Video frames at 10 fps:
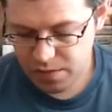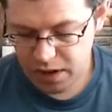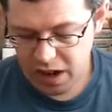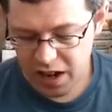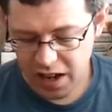
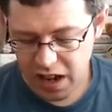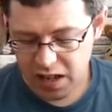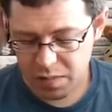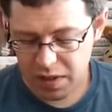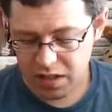they're kind of getting
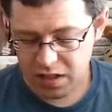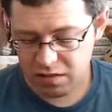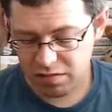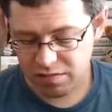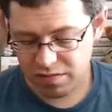
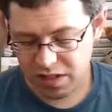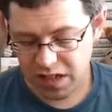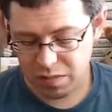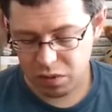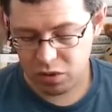expensive
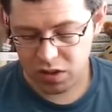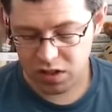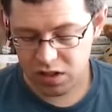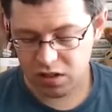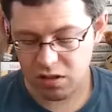to get
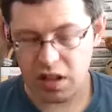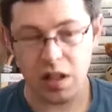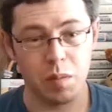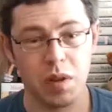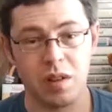posted. So
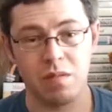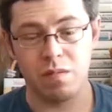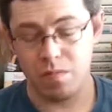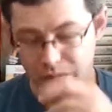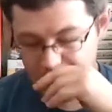it'll be,
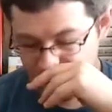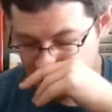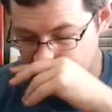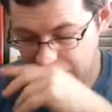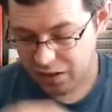
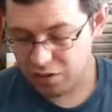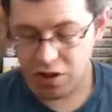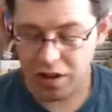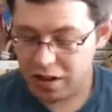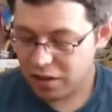I'm gonna
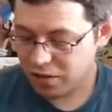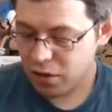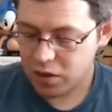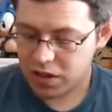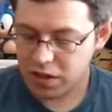try and
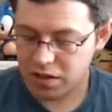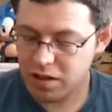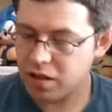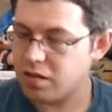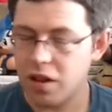focus
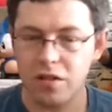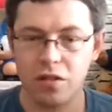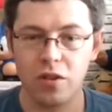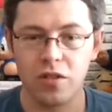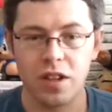
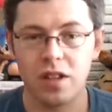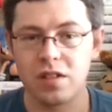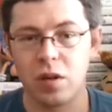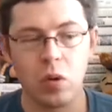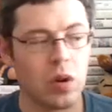on other
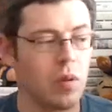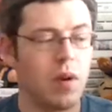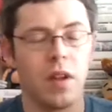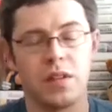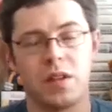things local
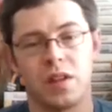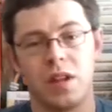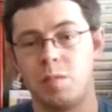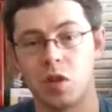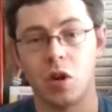and whatnot to
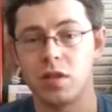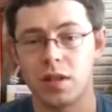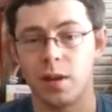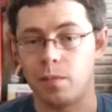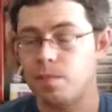keep the
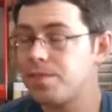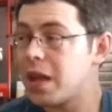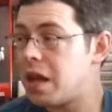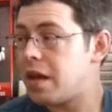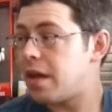cost down.
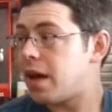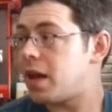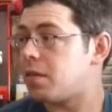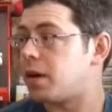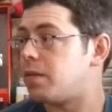
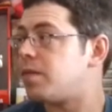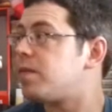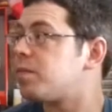Anyway,